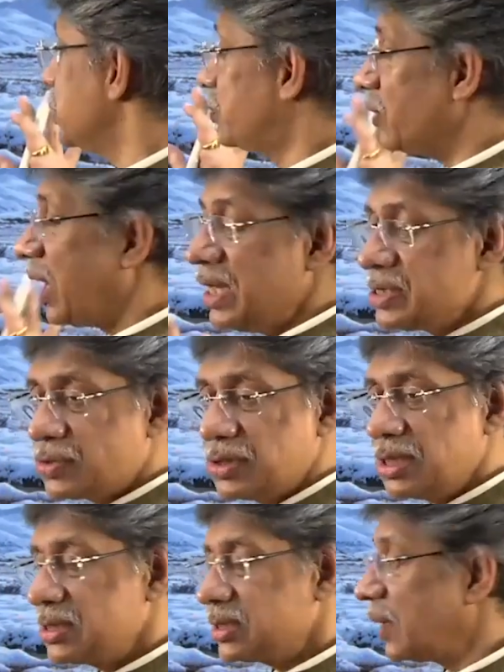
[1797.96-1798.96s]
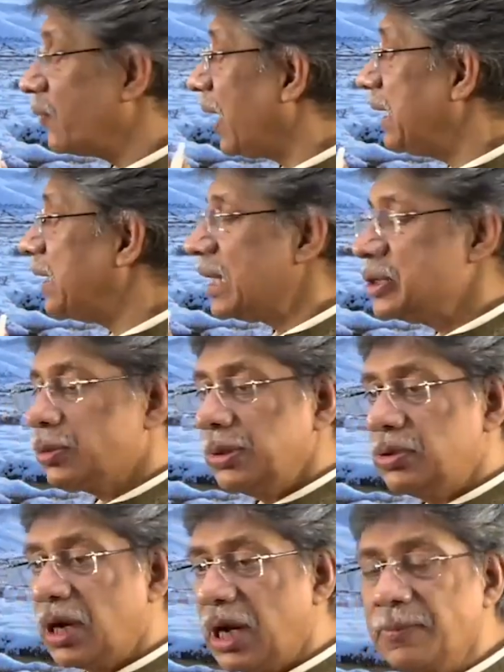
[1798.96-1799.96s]
driest regions. And why it has to be
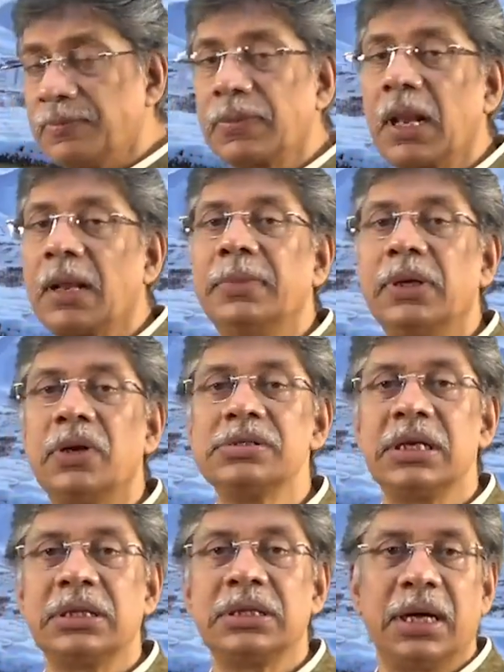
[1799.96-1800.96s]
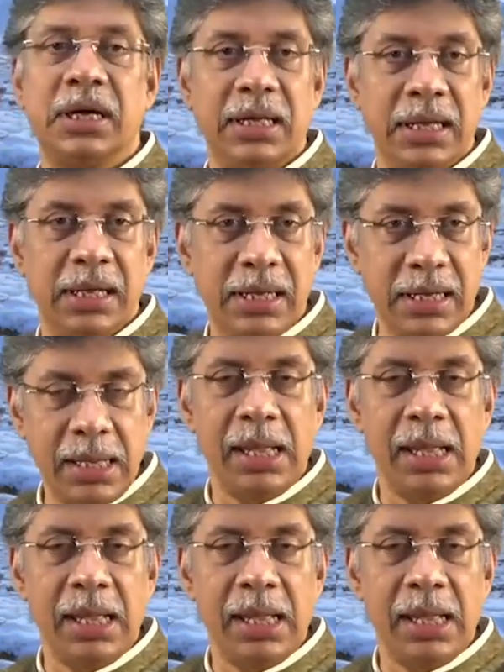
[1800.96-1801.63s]
dry? Because the air